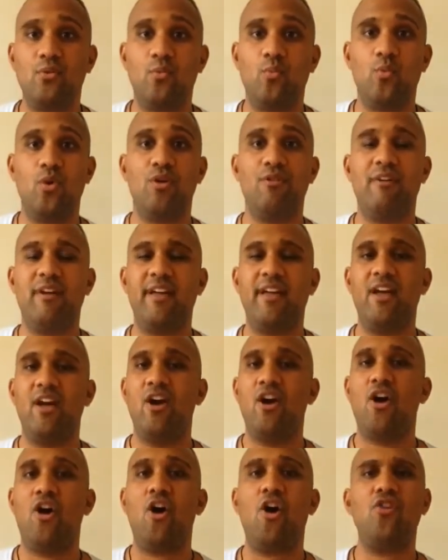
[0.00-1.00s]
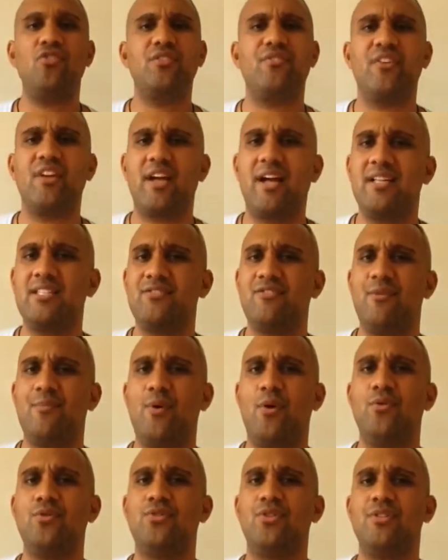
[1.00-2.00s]
worry, all different kinds of
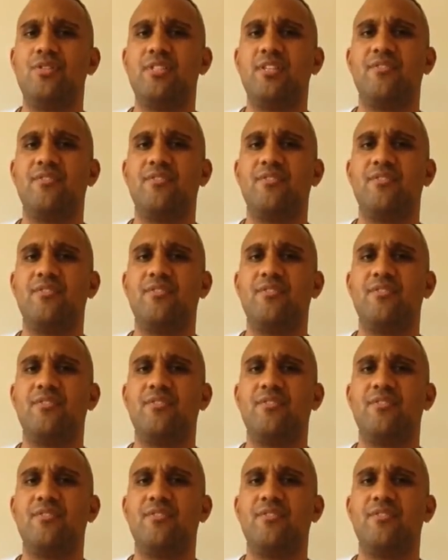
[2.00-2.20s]
emotions.